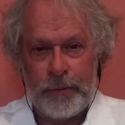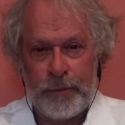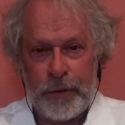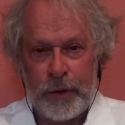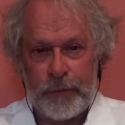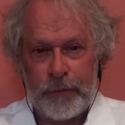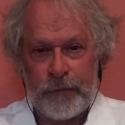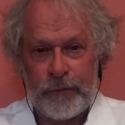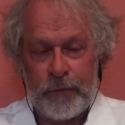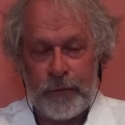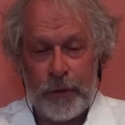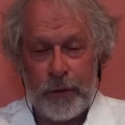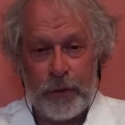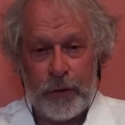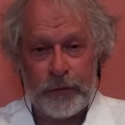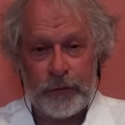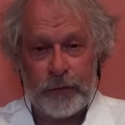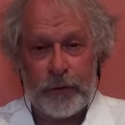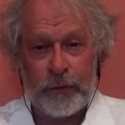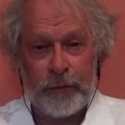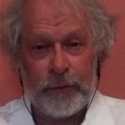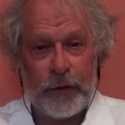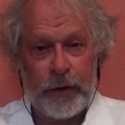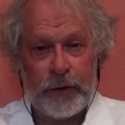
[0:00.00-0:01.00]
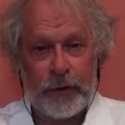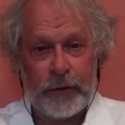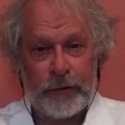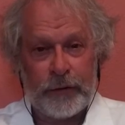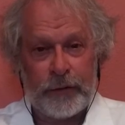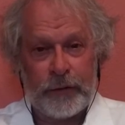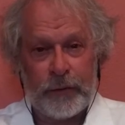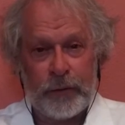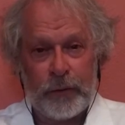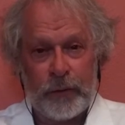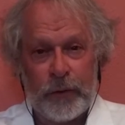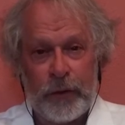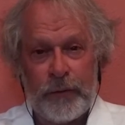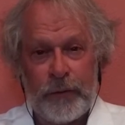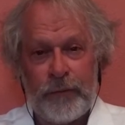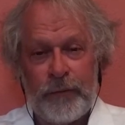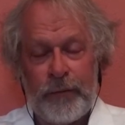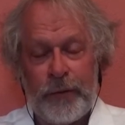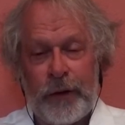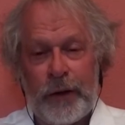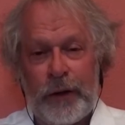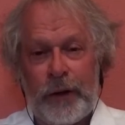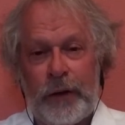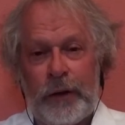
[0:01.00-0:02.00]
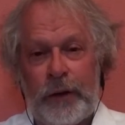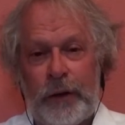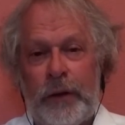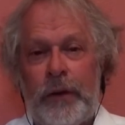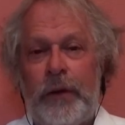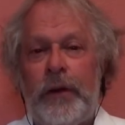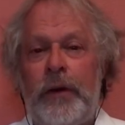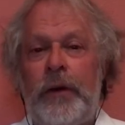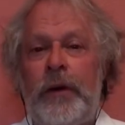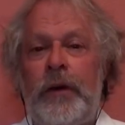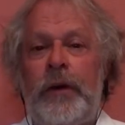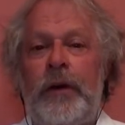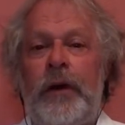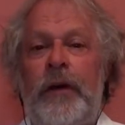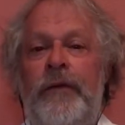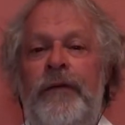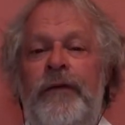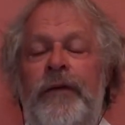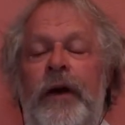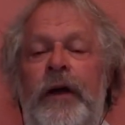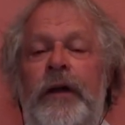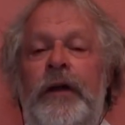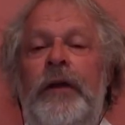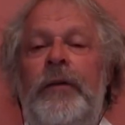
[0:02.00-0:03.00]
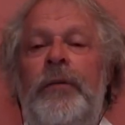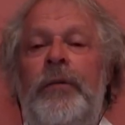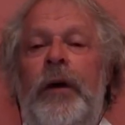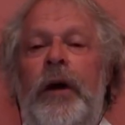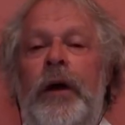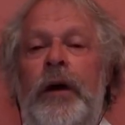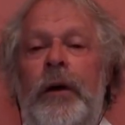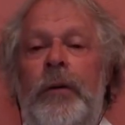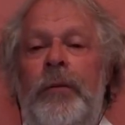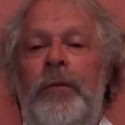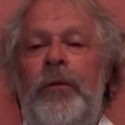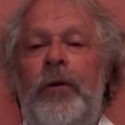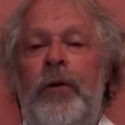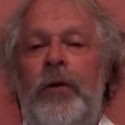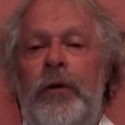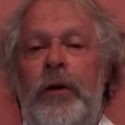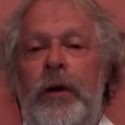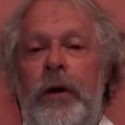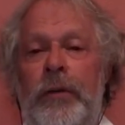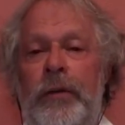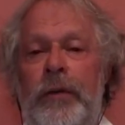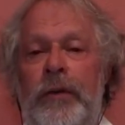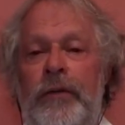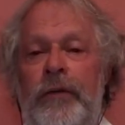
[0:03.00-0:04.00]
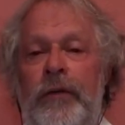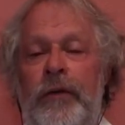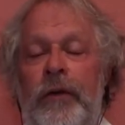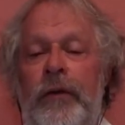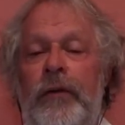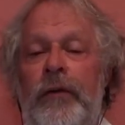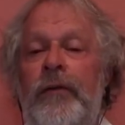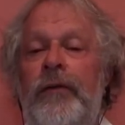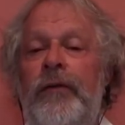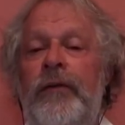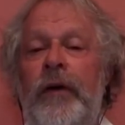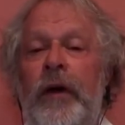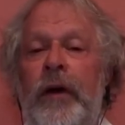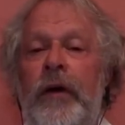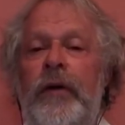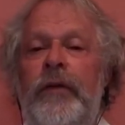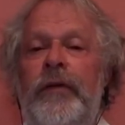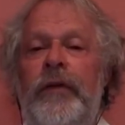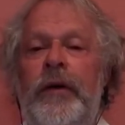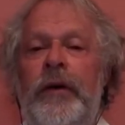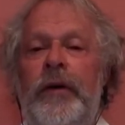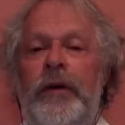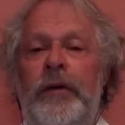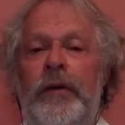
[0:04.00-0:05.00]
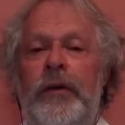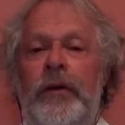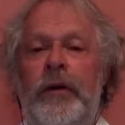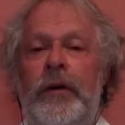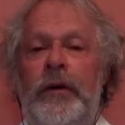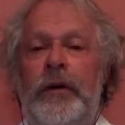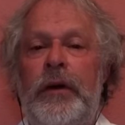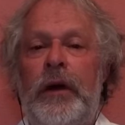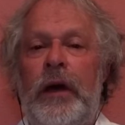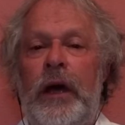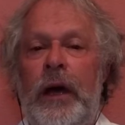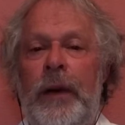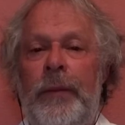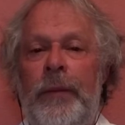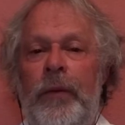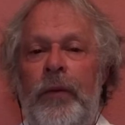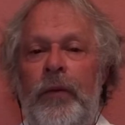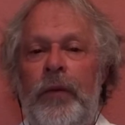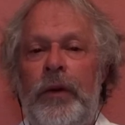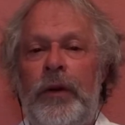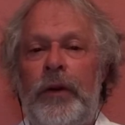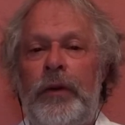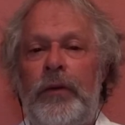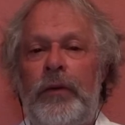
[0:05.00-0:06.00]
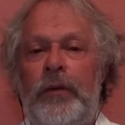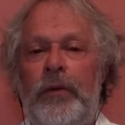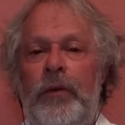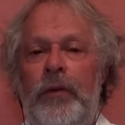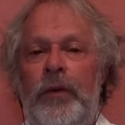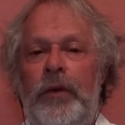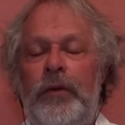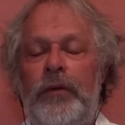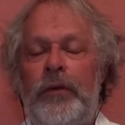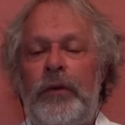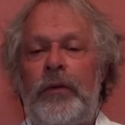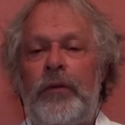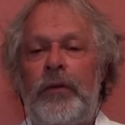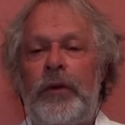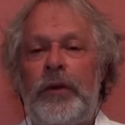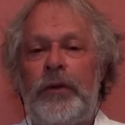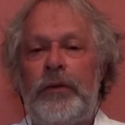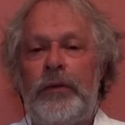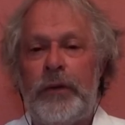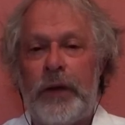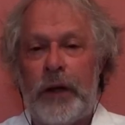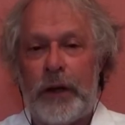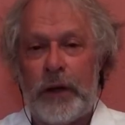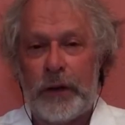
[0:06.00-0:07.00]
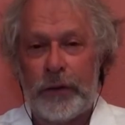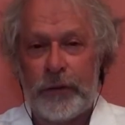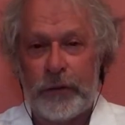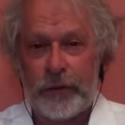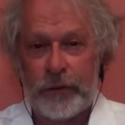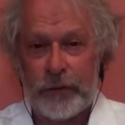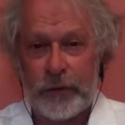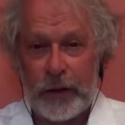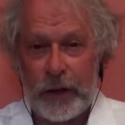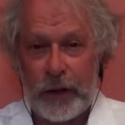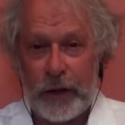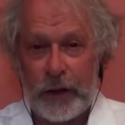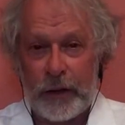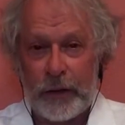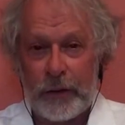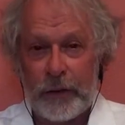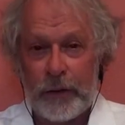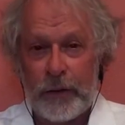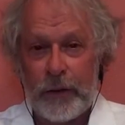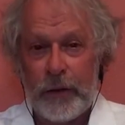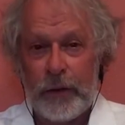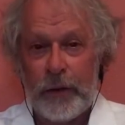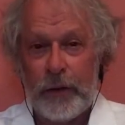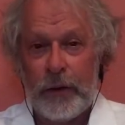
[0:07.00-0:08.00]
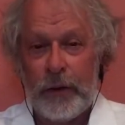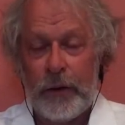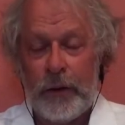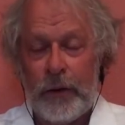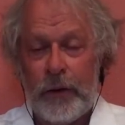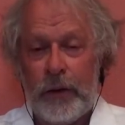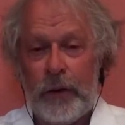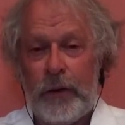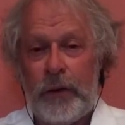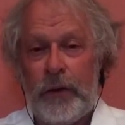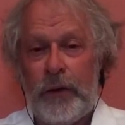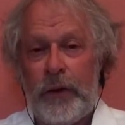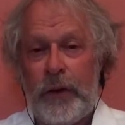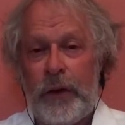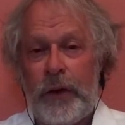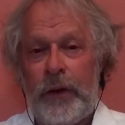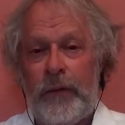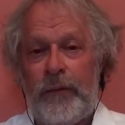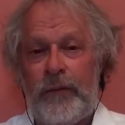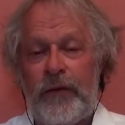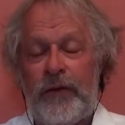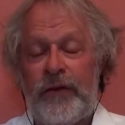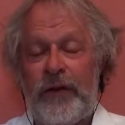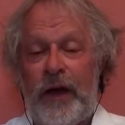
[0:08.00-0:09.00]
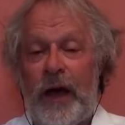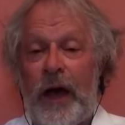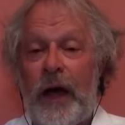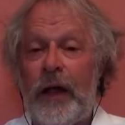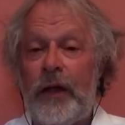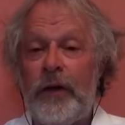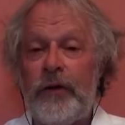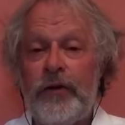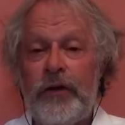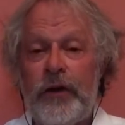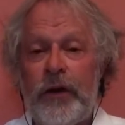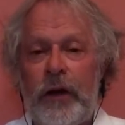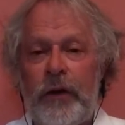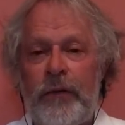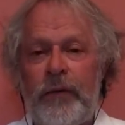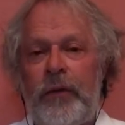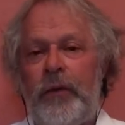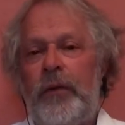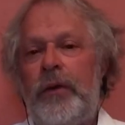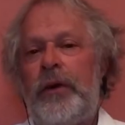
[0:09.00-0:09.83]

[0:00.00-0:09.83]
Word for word: But for most of us, we've been affected by our programming for a very, very long time, and we, we, do, not, we do not understand the physiology of it.